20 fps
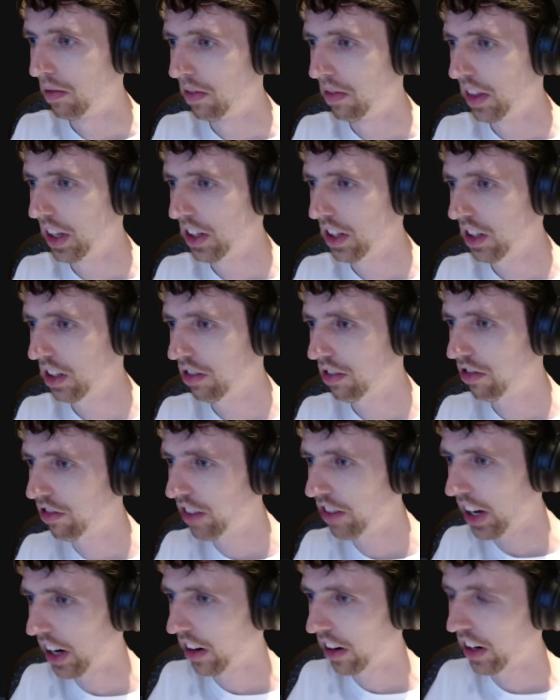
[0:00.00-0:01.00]
This is
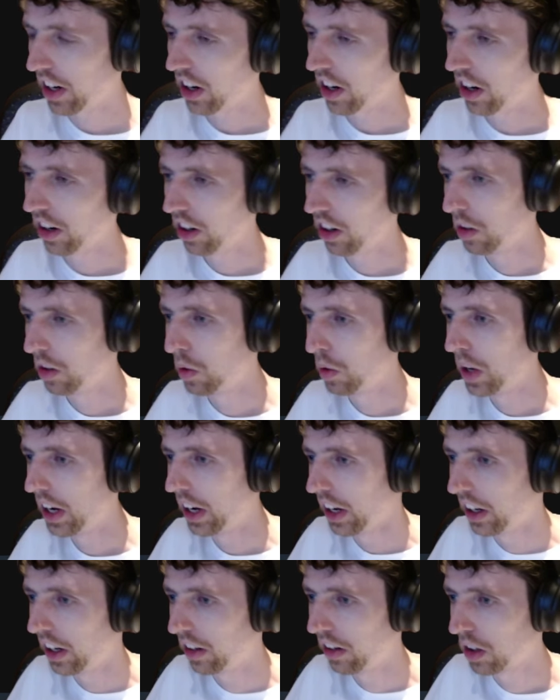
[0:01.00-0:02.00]
very out of the
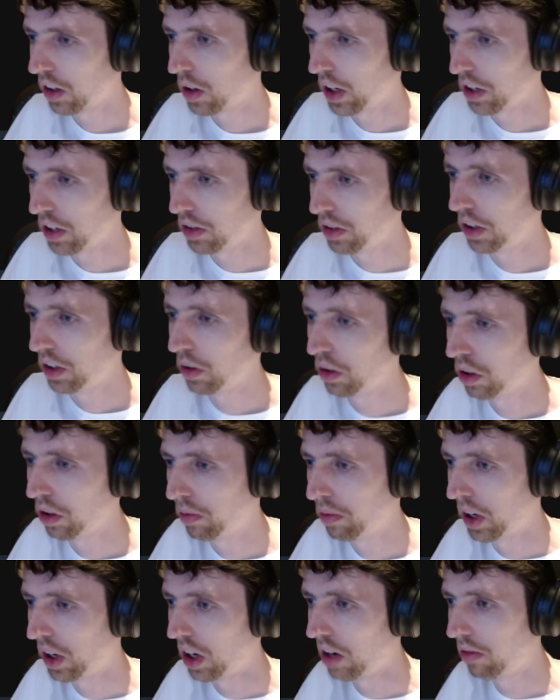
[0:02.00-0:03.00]
way and requires me to go through
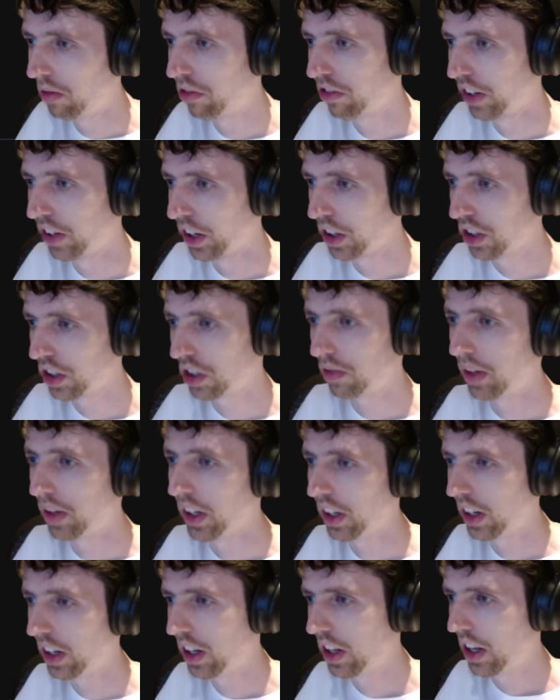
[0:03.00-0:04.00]
Palm first,
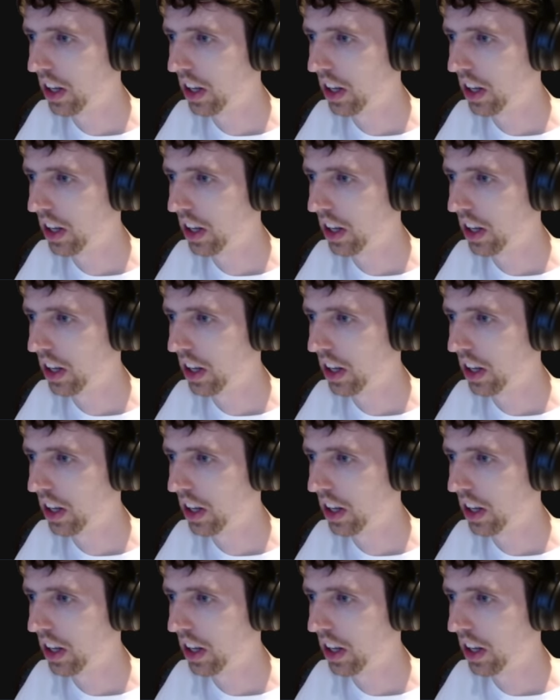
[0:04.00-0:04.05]
but